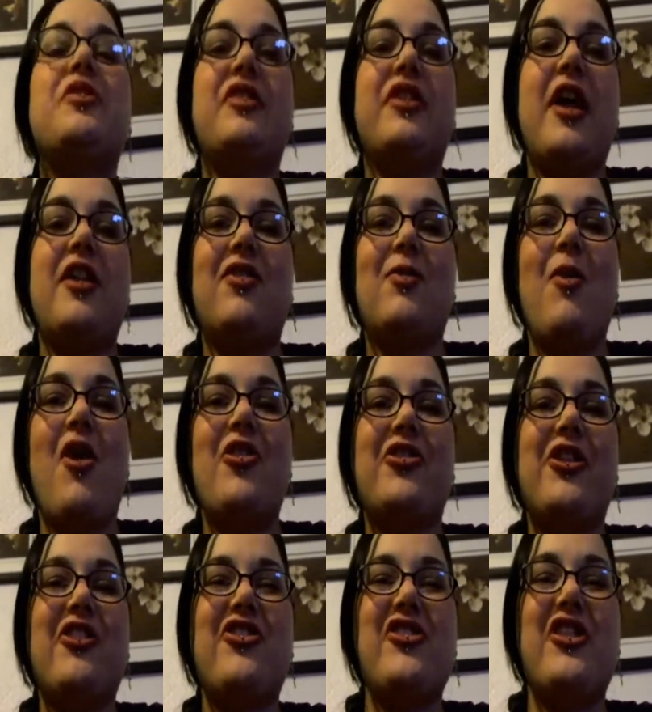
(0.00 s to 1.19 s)
Louis is kind of small, there
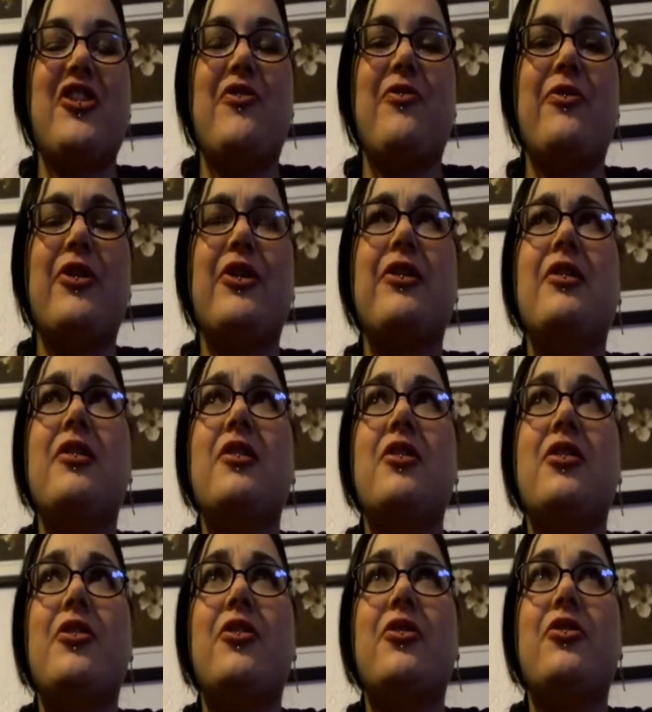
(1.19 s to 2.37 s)
was actually
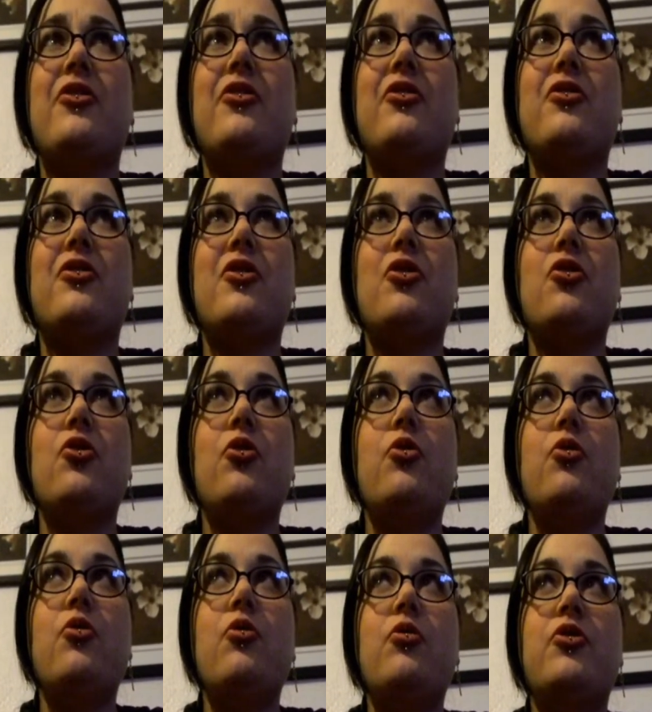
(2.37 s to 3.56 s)
there's
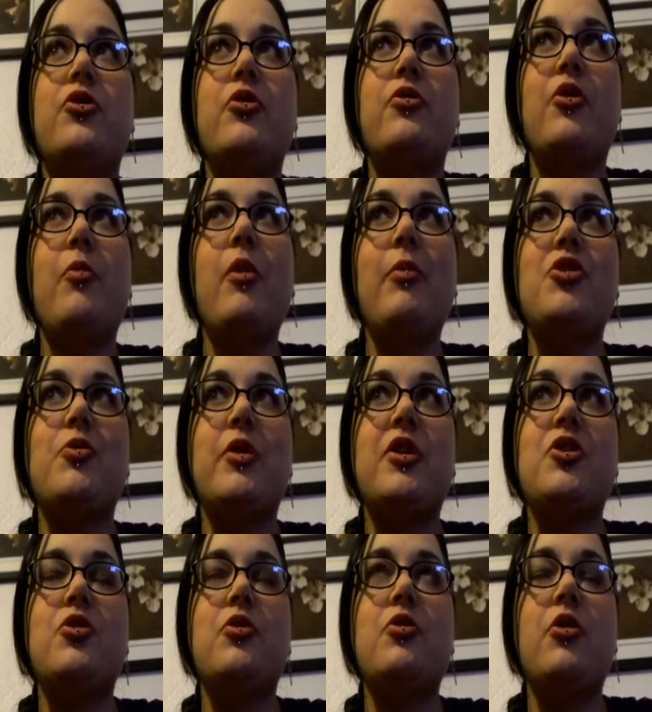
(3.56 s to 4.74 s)
somewhere
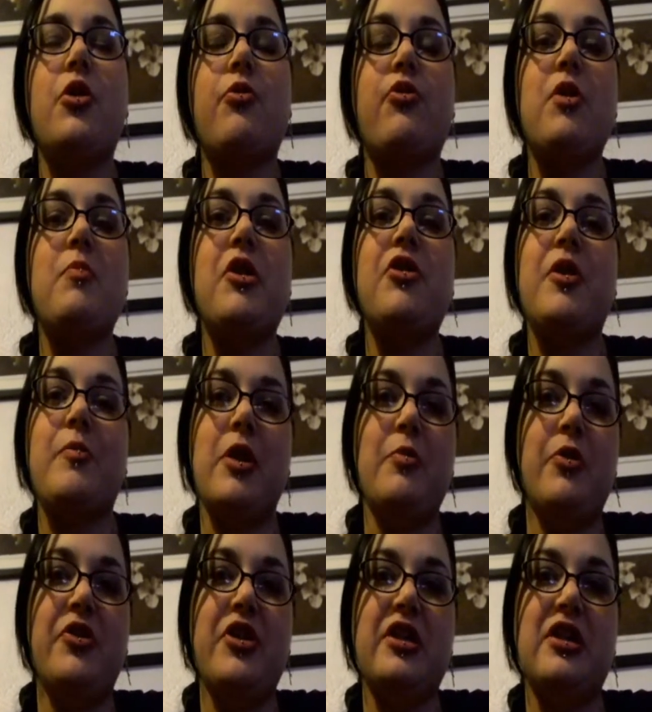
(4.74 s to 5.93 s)
between 2 to 3 million
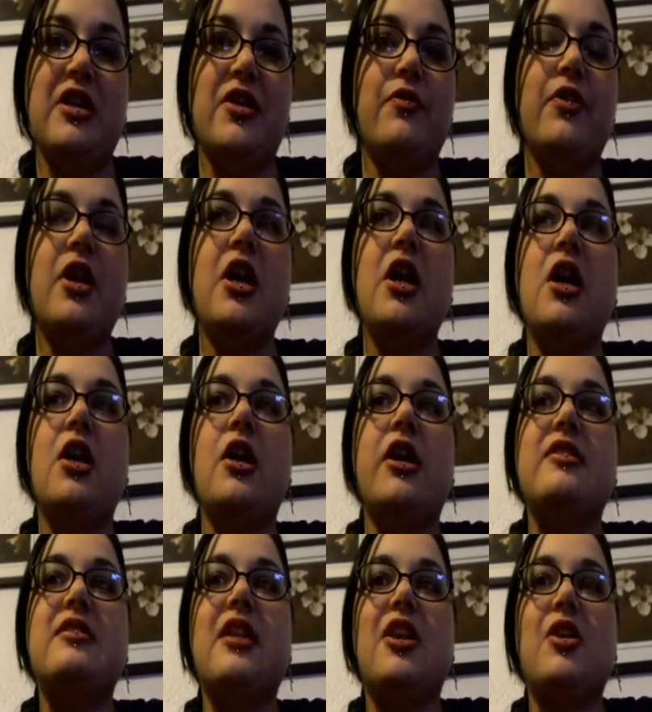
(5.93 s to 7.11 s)
people that live
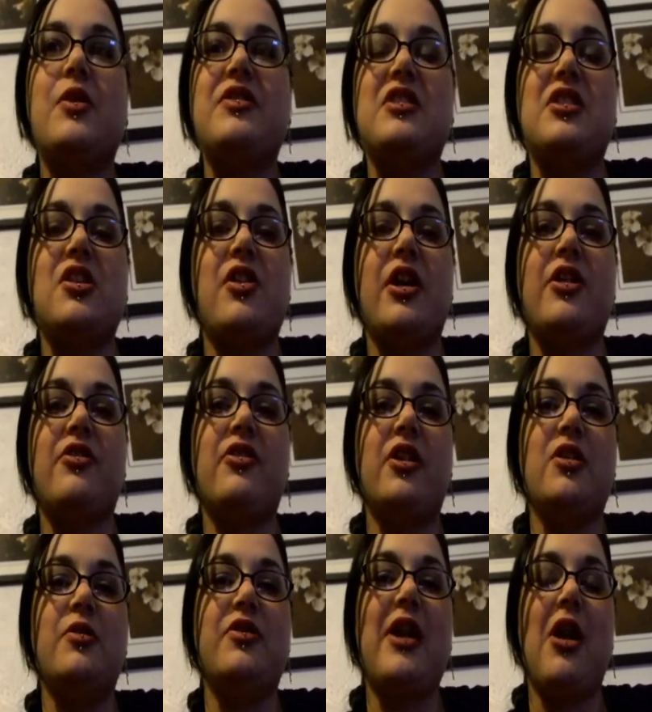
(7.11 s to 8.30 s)
in St. Louis and the greater
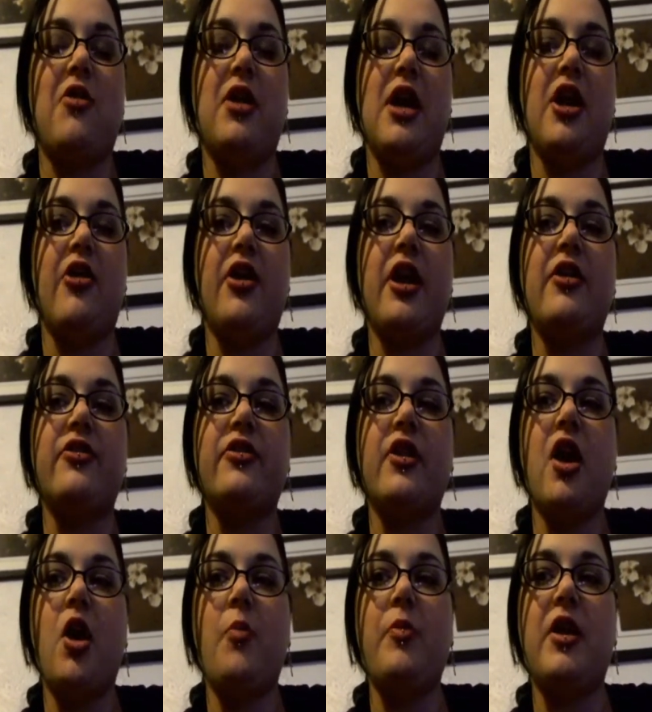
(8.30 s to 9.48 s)
St. Louis County areas,
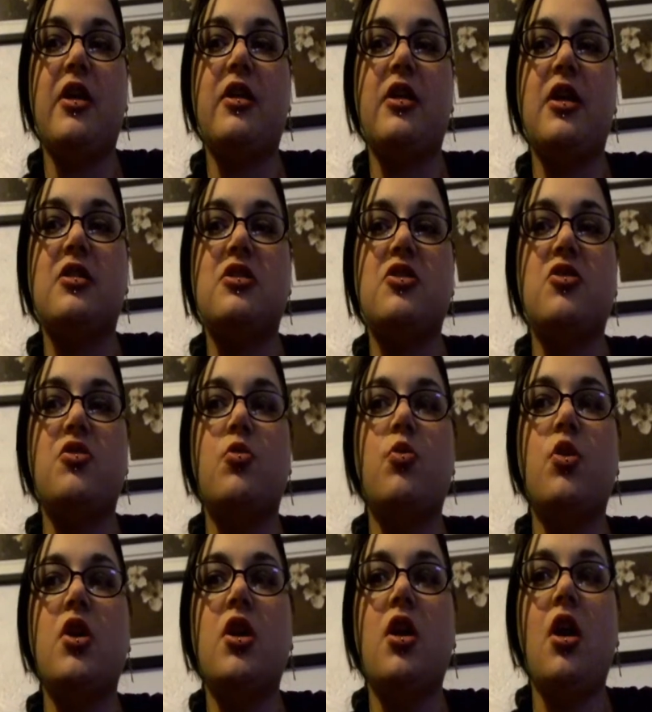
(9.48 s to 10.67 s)
and
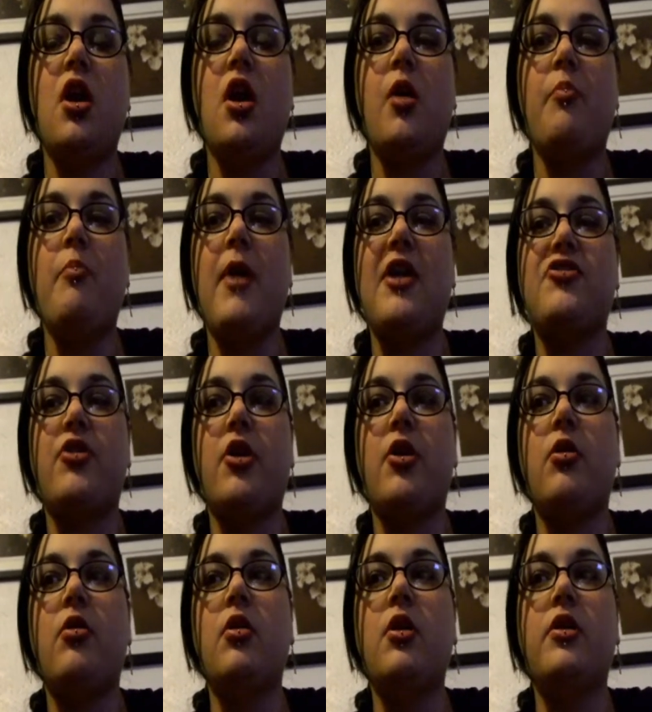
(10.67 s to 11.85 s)
into
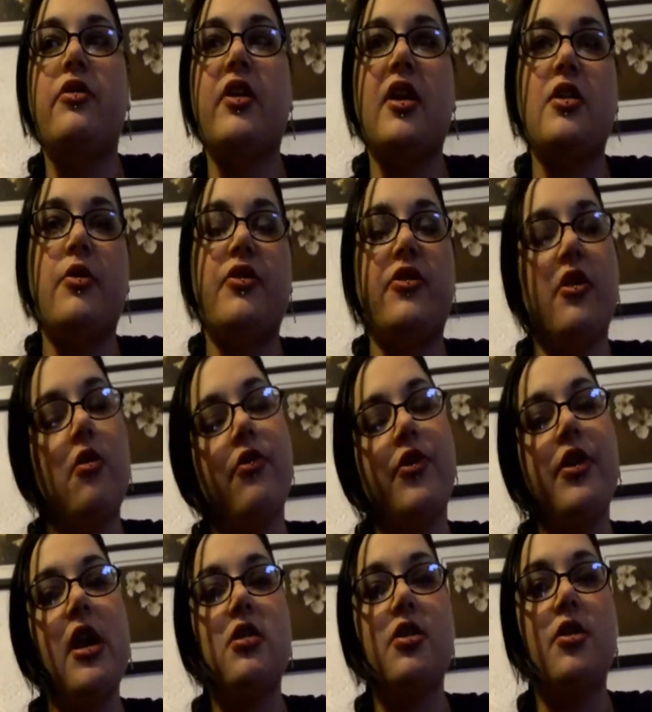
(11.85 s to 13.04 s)
Metro St. Louis
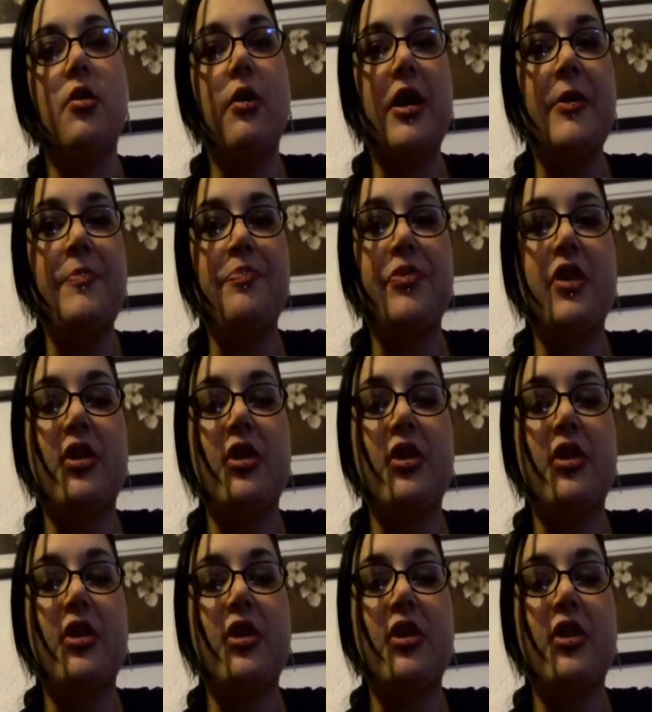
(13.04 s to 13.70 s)
over in Illinois.